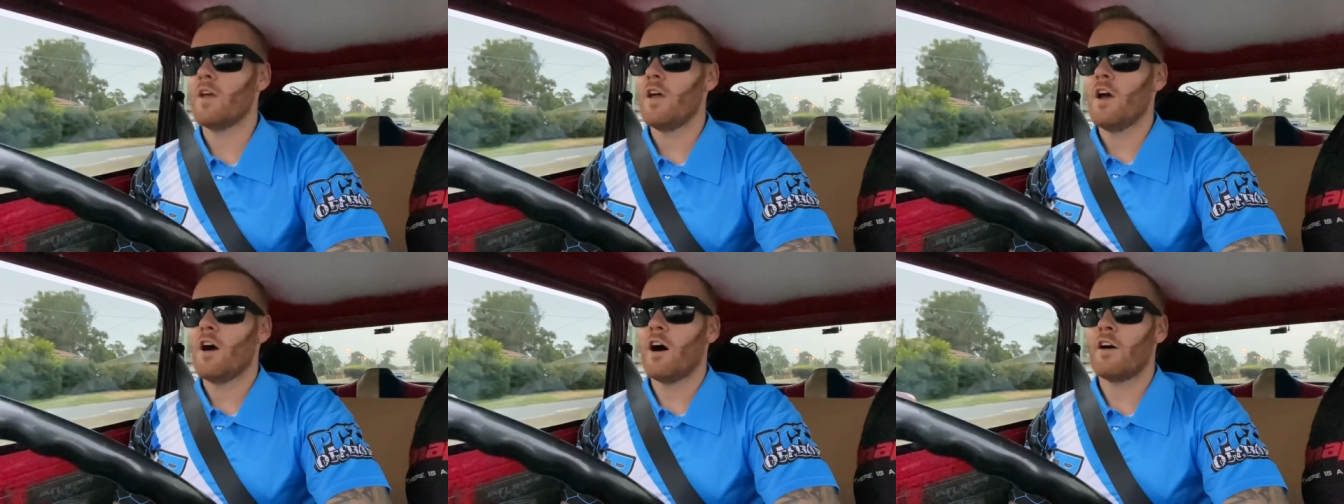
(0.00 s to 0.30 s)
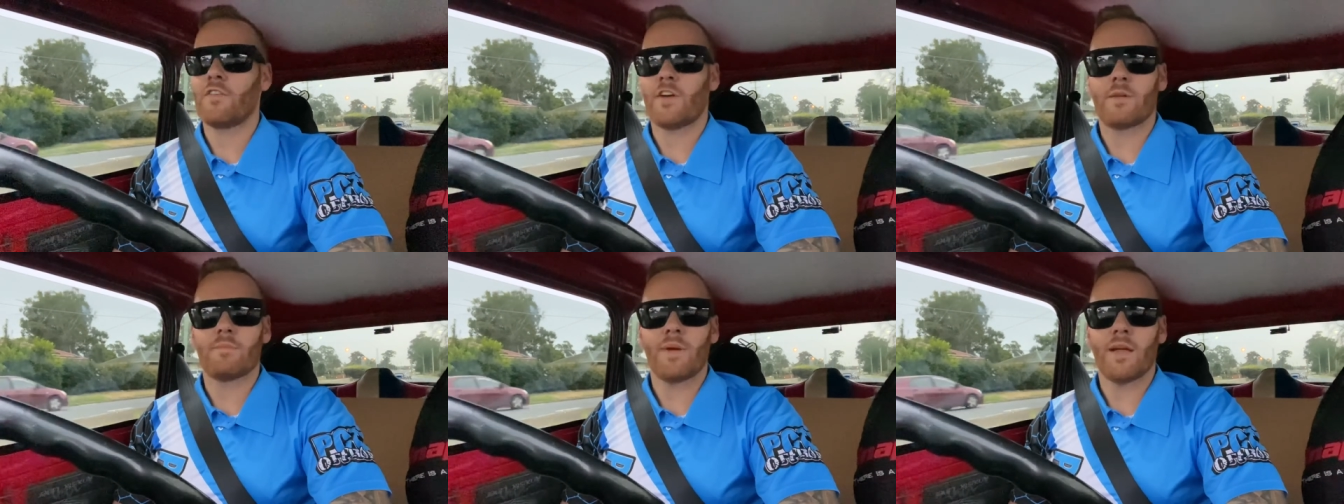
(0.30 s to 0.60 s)
I've
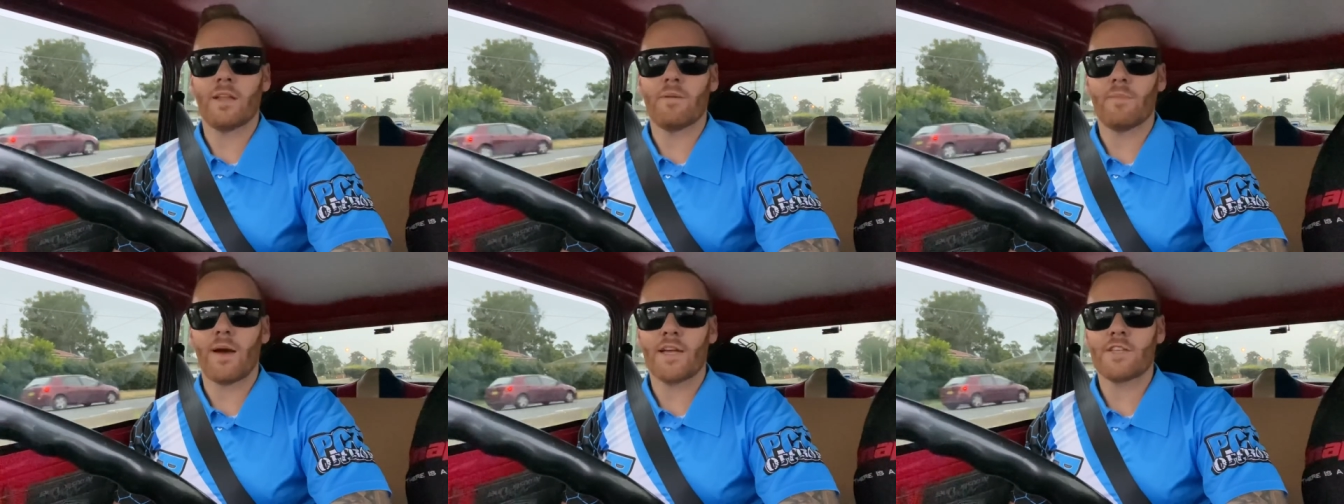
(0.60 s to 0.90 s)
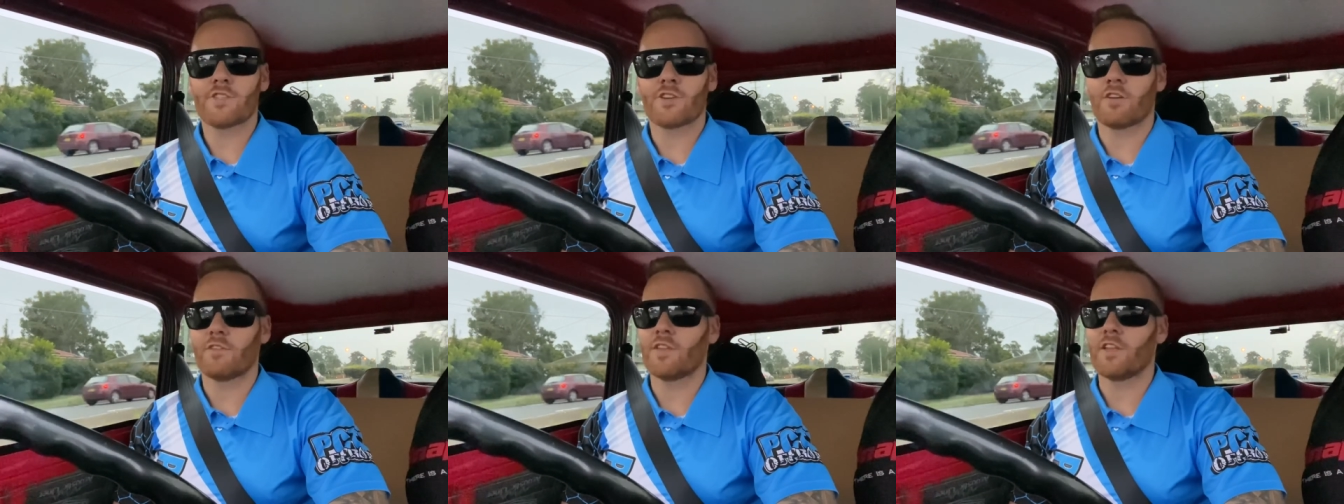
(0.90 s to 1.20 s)
had many
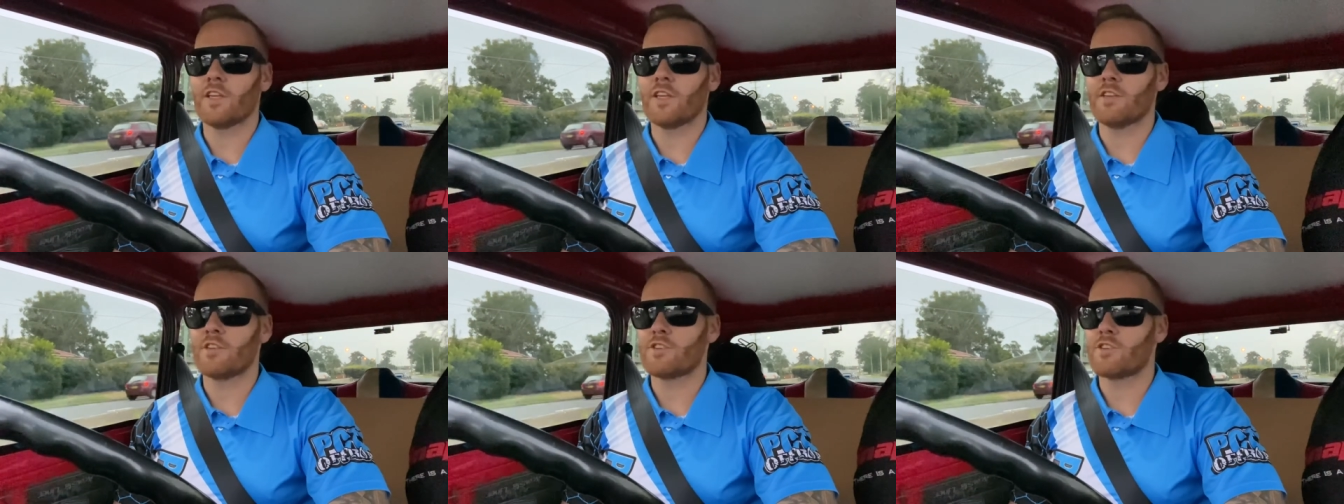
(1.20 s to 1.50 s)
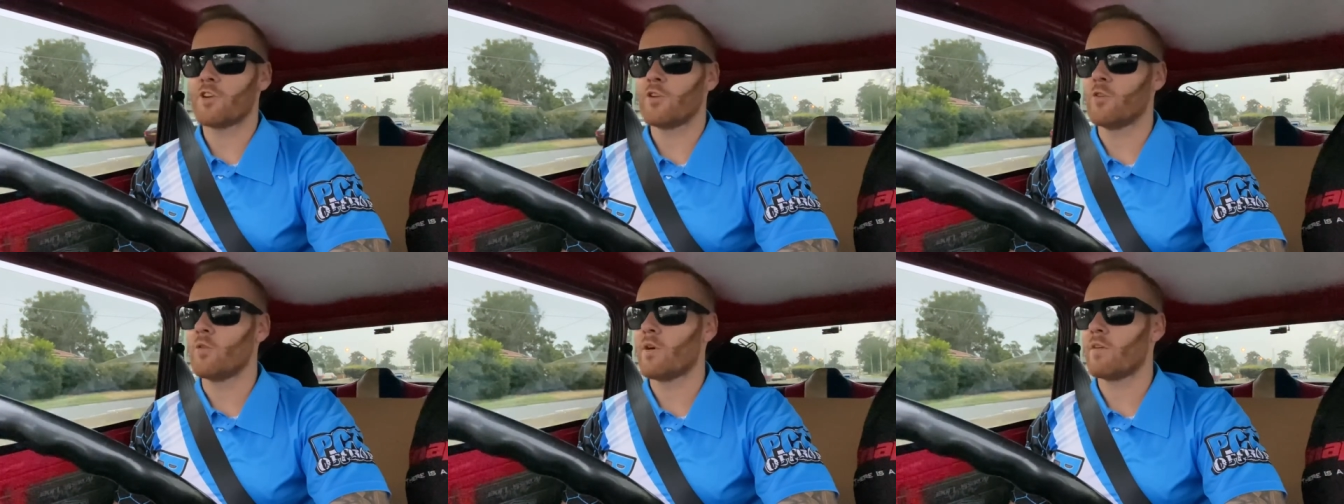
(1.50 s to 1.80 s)
mates over the years
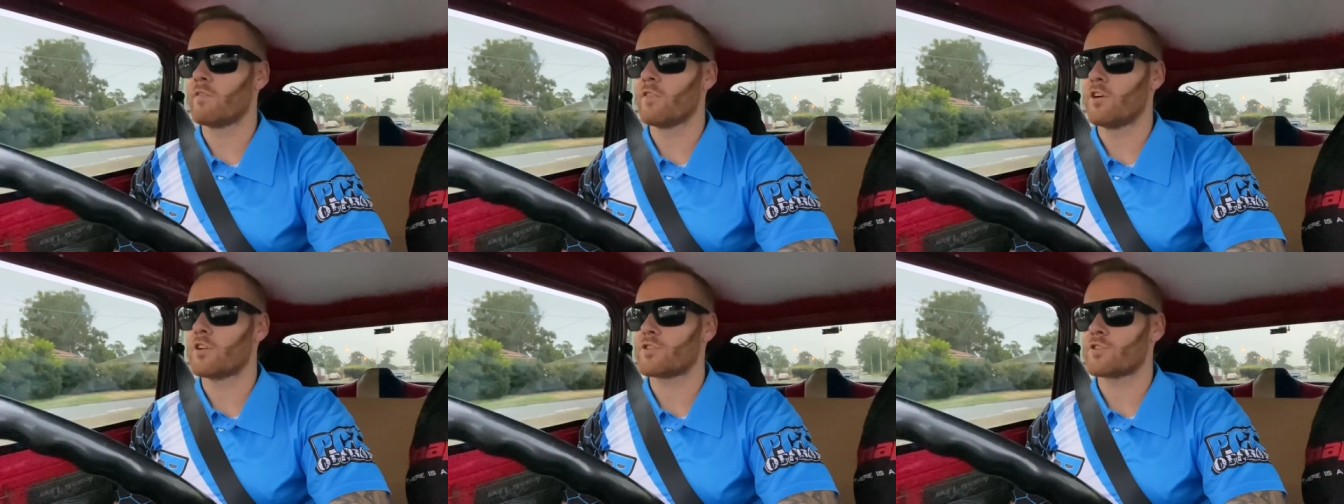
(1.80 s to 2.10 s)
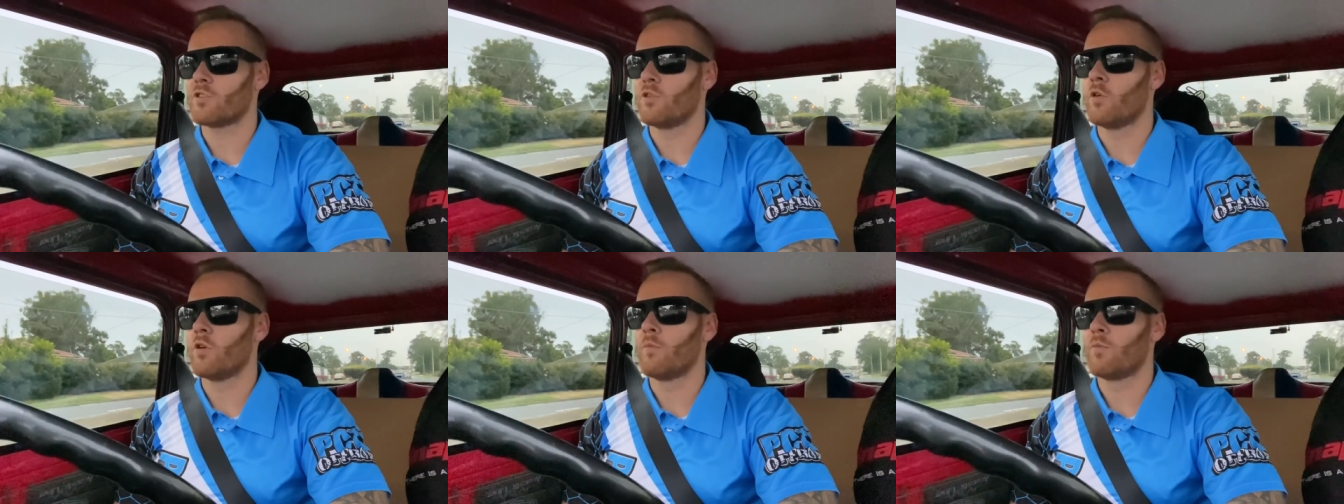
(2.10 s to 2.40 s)
who have lost
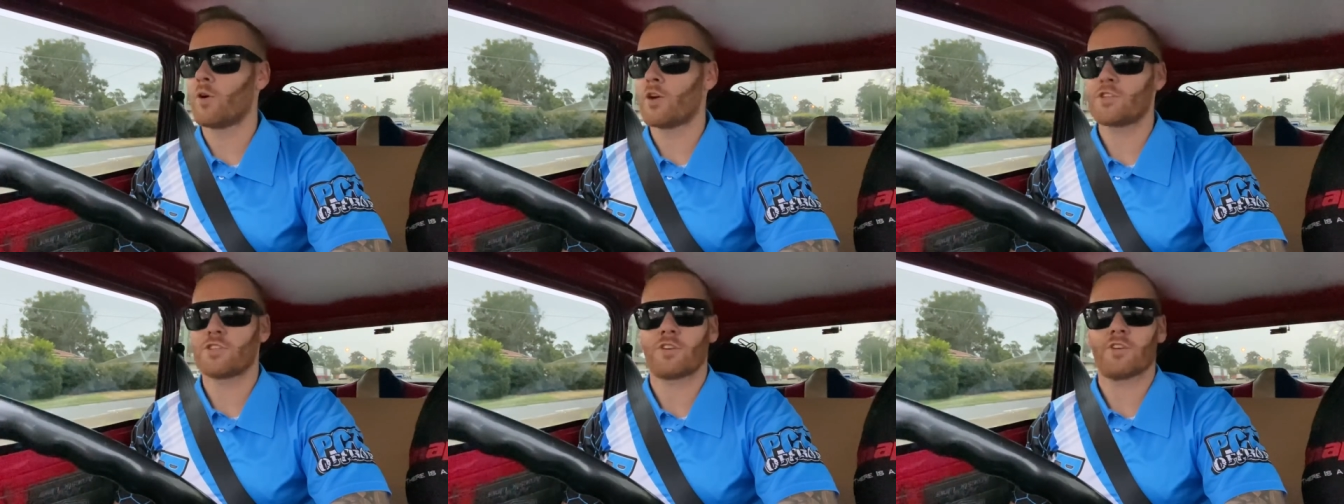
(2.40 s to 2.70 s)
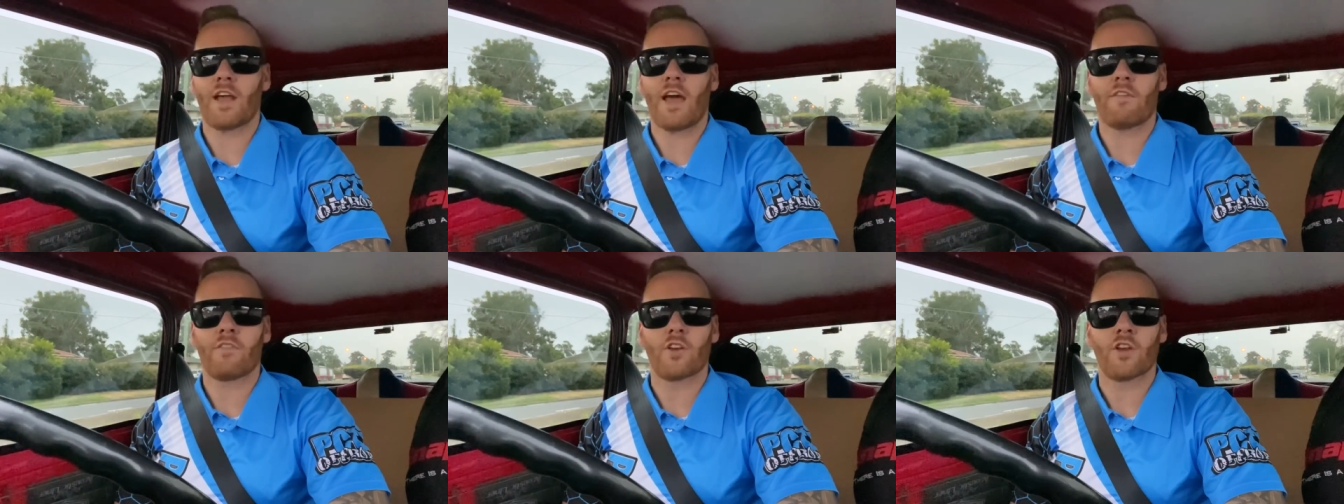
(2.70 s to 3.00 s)
oil pressure and
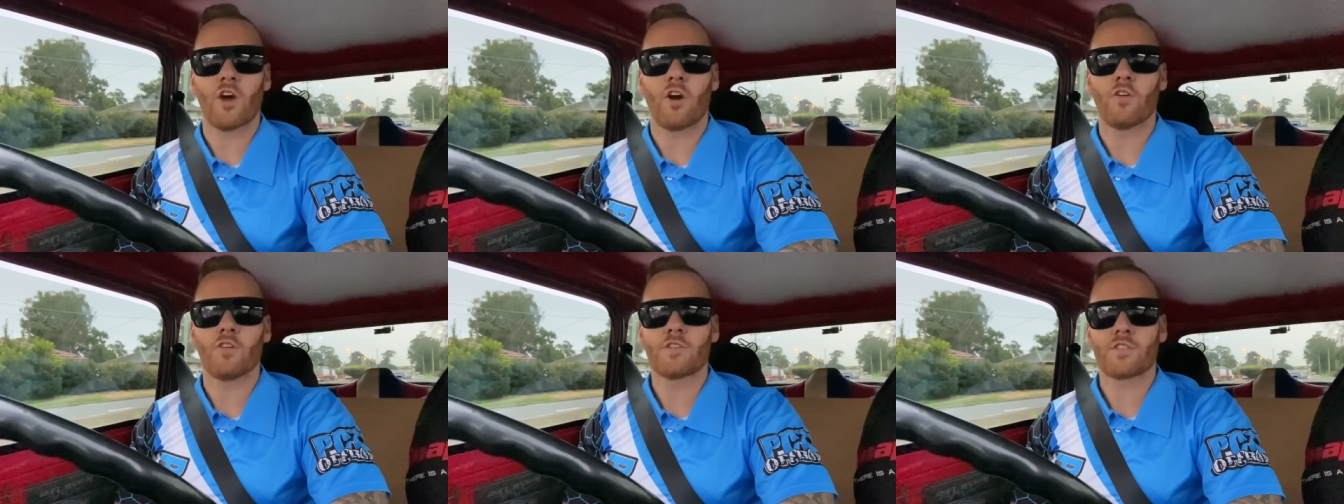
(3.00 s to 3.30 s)
haven't known